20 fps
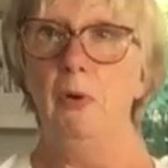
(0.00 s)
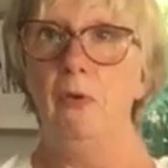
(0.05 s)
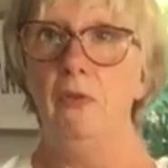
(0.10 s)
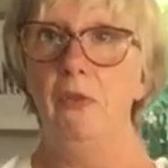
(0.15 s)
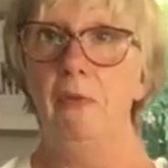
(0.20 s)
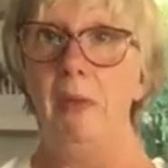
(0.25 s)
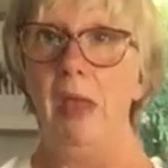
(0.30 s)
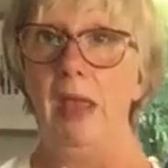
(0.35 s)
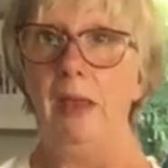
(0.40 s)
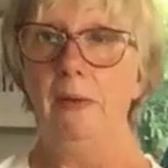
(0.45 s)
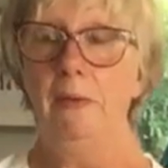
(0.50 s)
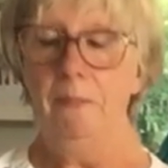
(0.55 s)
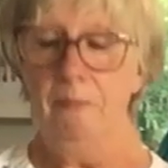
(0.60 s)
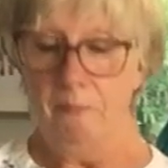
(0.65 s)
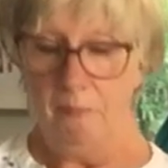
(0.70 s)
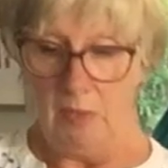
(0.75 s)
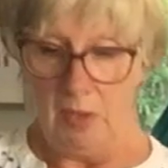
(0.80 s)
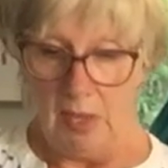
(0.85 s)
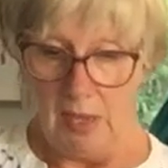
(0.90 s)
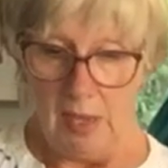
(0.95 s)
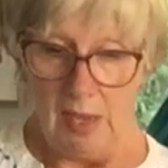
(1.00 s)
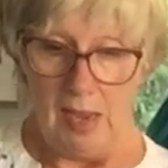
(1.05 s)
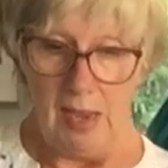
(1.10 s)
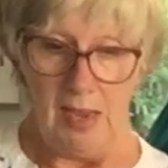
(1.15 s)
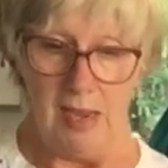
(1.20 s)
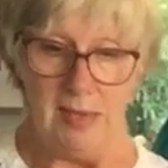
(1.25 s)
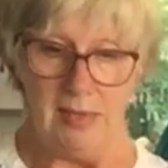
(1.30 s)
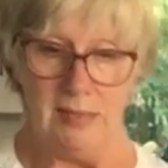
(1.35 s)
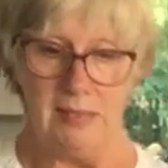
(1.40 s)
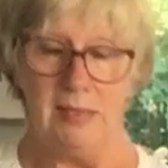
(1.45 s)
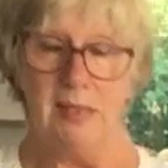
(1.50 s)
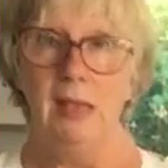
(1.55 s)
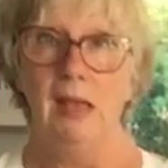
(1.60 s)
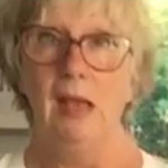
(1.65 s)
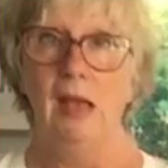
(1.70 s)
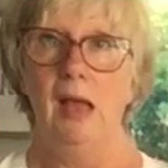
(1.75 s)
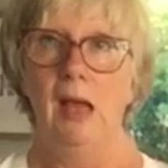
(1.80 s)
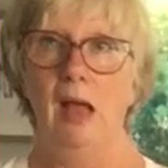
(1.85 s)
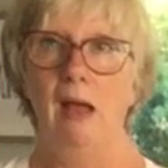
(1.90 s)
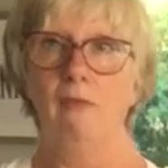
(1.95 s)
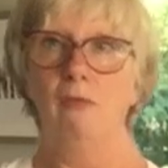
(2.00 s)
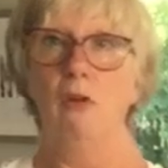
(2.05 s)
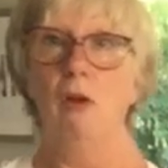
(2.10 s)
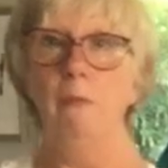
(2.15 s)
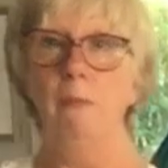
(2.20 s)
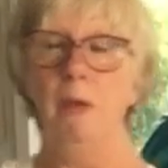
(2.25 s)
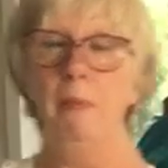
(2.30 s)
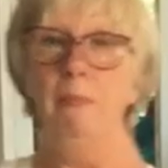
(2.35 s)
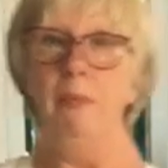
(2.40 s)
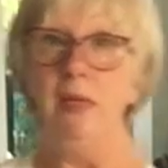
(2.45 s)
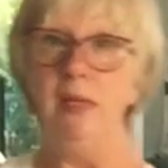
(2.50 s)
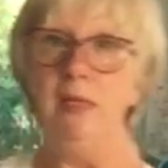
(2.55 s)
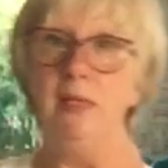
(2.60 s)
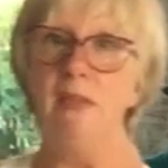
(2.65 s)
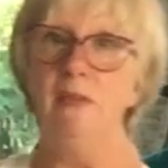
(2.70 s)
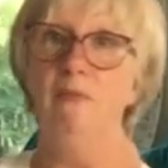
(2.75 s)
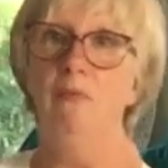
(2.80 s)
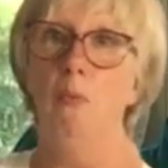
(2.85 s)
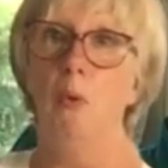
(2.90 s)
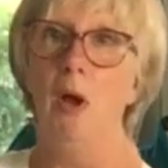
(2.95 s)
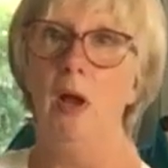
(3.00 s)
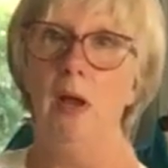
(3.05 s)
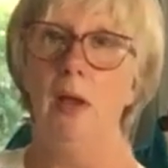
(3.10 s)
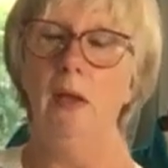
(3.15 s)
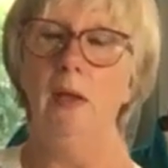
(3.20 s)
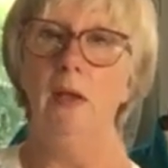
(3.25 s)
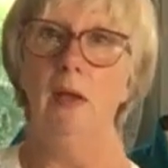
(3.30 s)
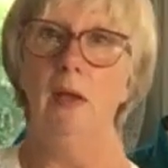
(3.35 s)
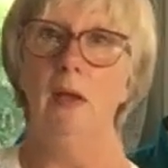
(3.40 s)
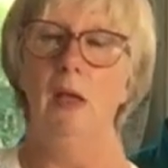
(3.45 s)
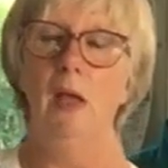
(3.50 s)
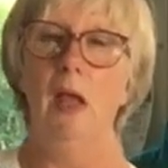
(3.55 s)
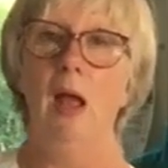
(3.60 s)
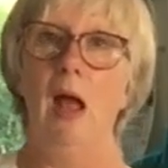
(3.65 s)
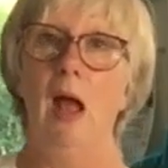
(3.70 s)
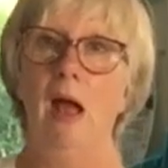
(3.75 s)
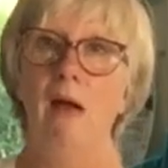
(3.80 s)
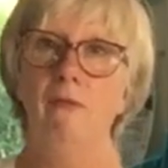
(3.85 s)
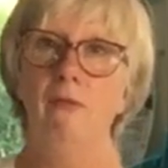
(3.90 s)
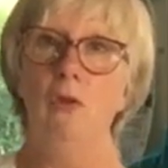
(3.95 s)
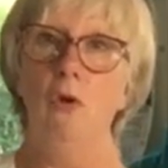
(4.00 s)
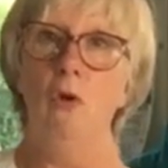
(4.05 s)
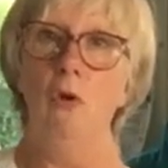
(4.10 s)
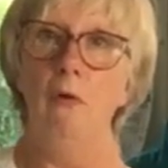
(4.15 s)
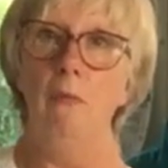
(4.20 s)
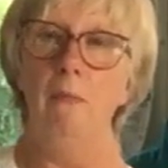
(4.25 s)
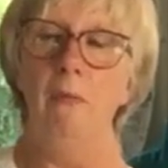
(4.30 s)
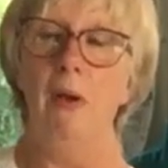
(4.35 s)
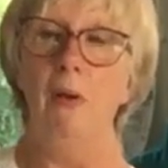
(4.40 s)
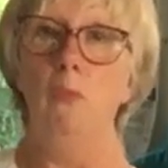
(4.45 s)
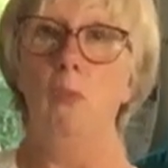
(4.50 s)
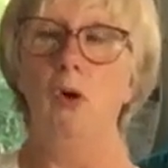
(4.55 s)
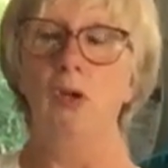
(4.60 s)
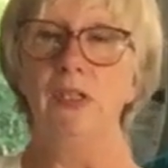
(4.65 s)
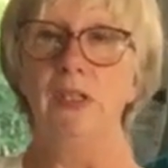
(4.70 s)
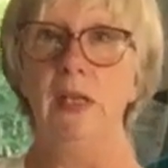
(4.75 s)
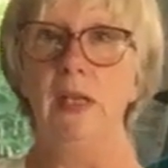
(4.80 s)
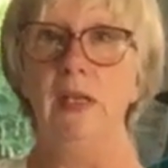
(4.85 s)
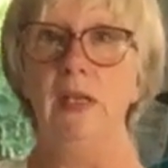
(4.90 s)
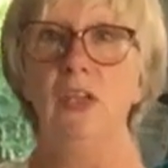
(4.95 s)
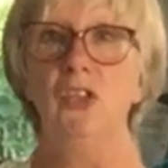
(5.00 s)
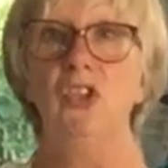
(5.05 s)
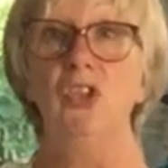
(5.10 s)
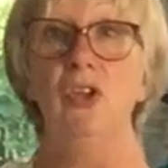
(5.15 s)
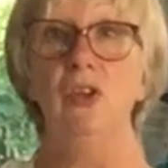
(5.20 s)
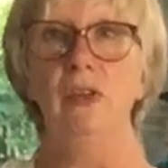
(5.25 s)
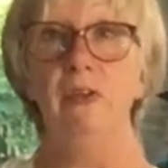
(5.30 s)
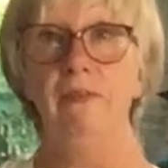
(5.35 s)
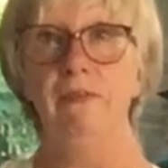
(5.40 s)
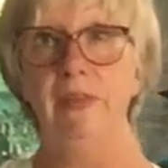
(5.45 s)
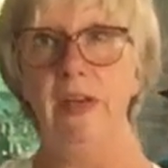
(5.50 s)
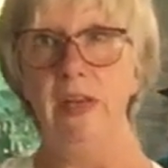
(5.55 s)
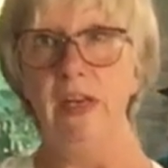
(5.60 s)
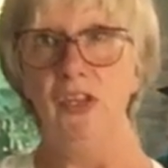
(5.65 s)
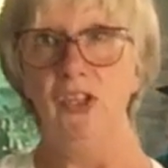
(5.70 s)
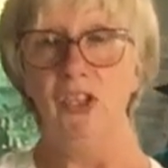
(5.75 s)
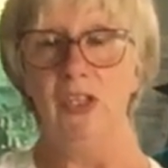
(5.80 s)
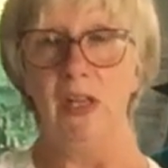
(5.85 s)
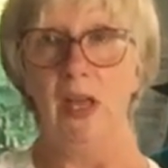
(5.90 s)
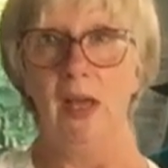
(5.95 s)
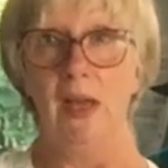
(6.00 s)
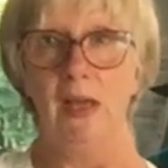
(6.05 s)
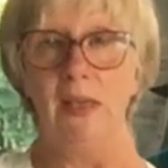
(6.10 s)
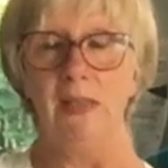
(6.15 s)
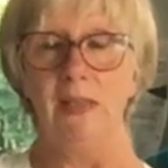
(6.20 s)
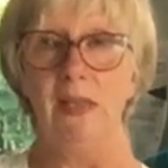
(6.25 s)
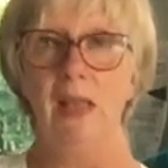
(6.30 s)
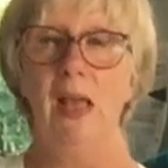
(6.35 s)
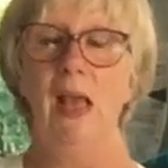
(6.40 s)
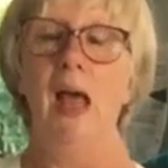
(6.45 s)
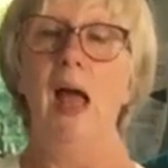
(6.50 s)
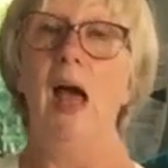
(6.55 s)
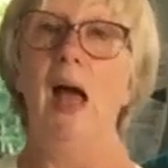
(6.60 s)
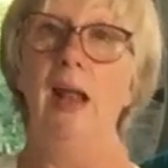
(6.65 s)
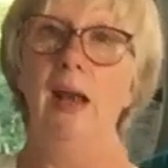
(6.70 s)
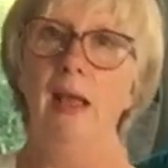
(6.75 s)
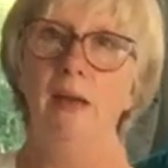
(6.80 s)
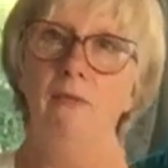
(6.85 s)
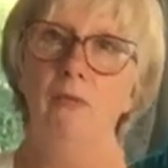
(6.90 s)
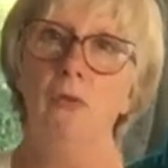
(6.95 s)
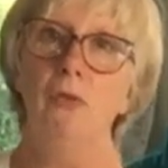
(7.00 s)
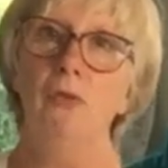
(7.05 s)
put them in is I've got my piece of work, I've cut my wadding to the finished size, and I've